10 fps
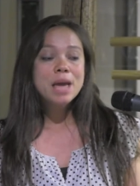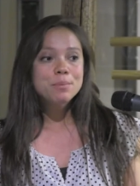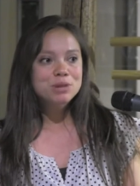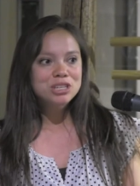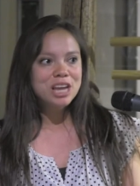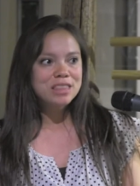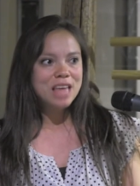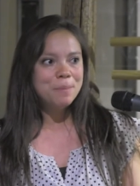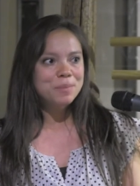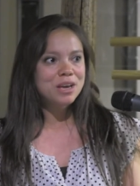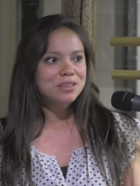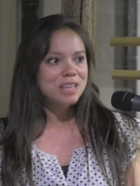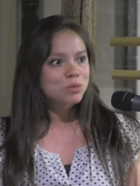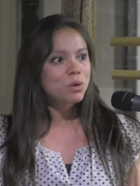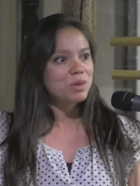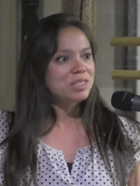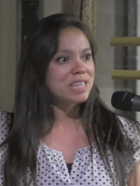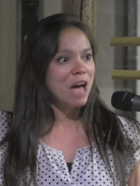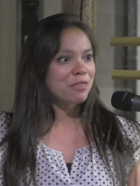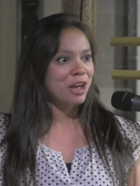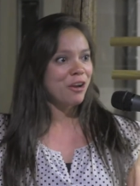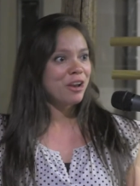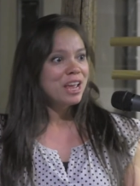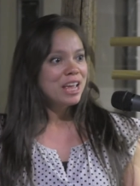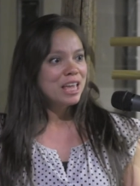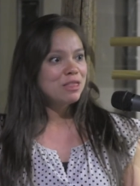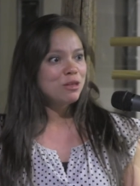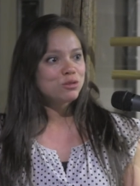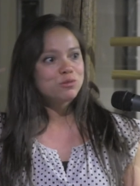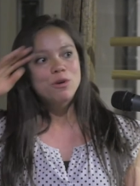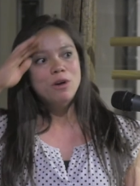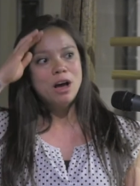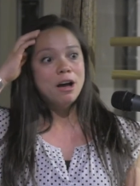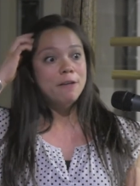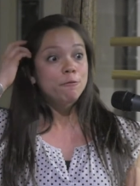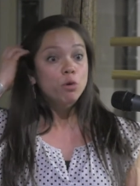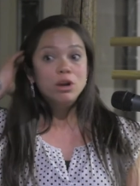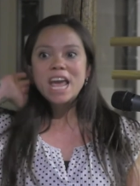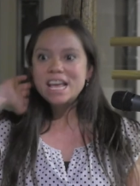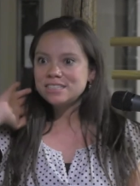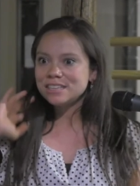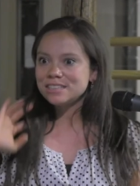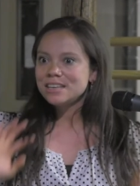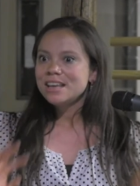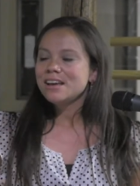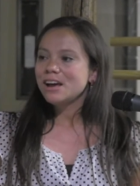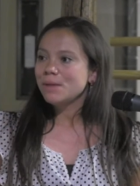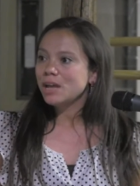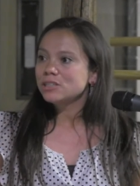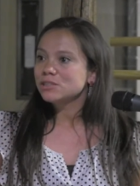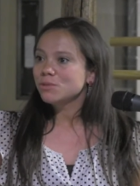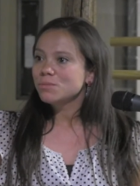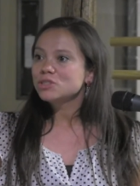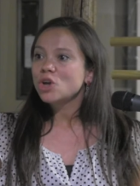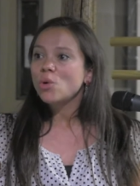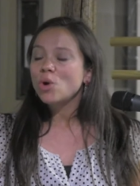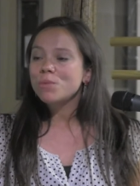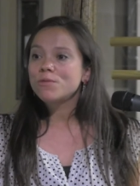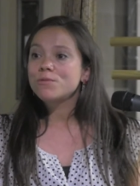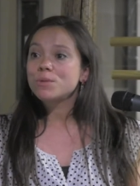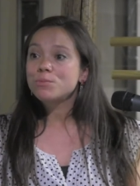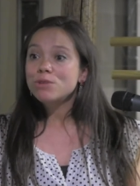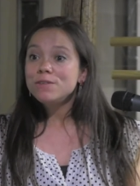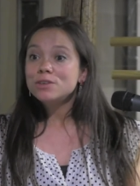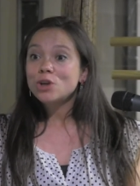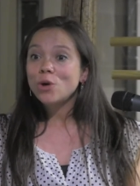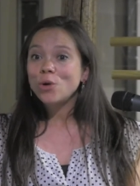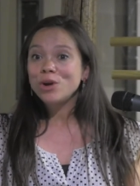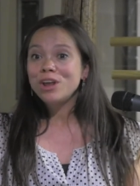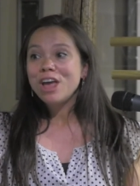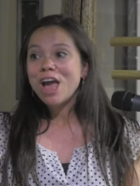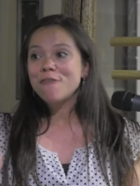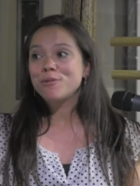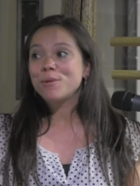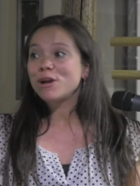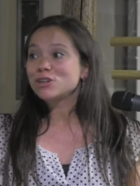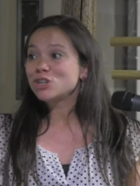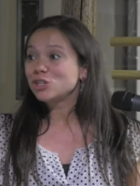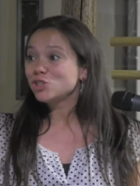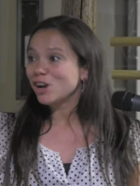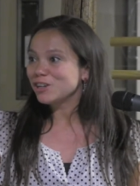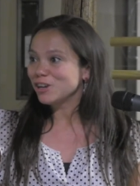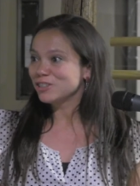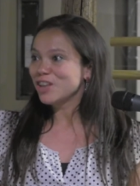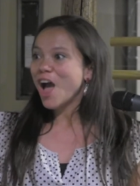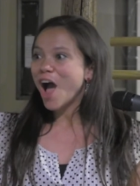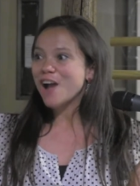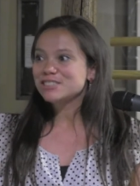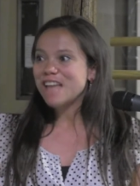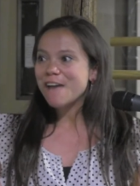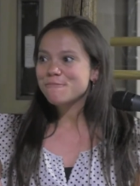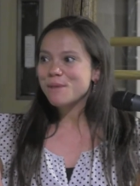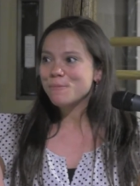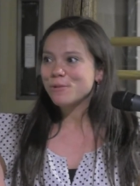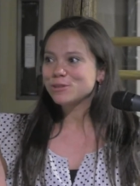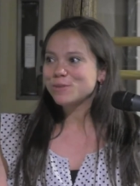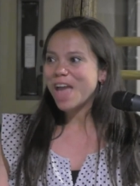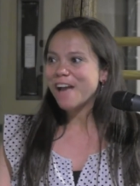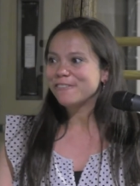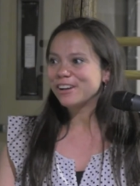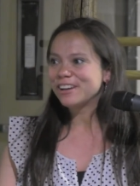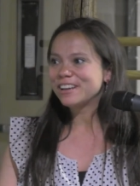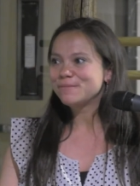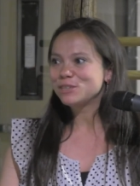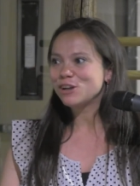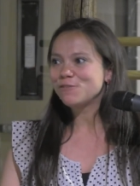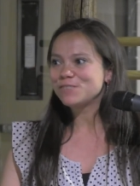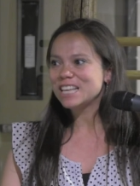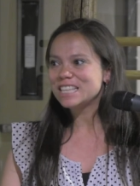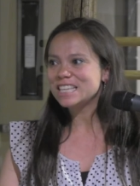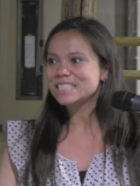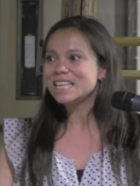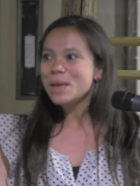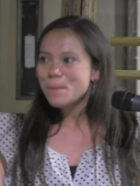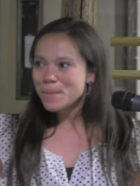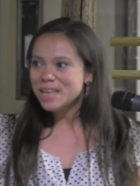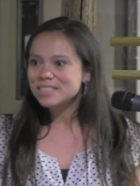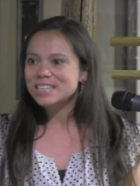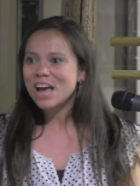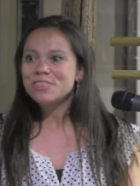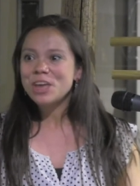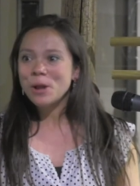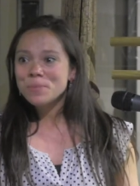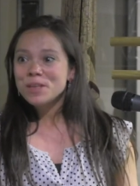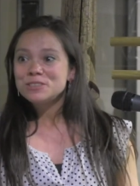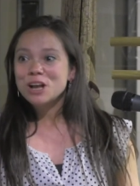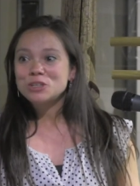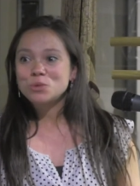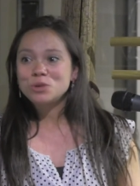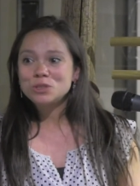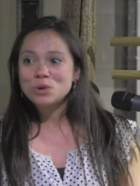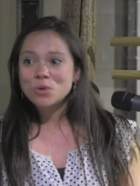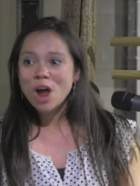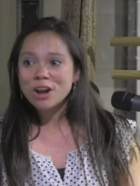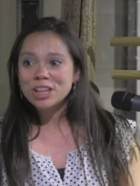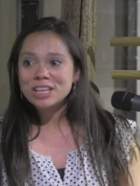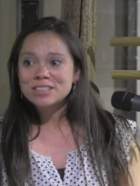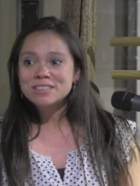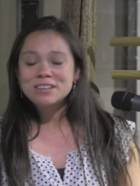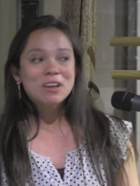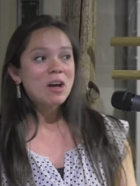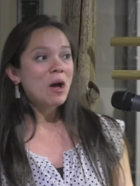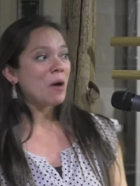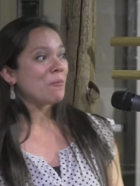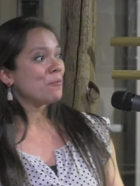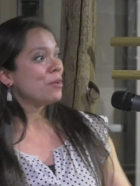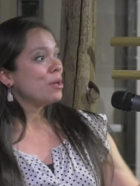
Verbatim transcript: appreciate that because that's what we see out there in those uh, four cases. Um, not just from this cohort, but from the previous cohort, and from our instructors, our staff members. We have uh, Michelle Vicenti's pieces out there, Dr. Wilson Romulus, um,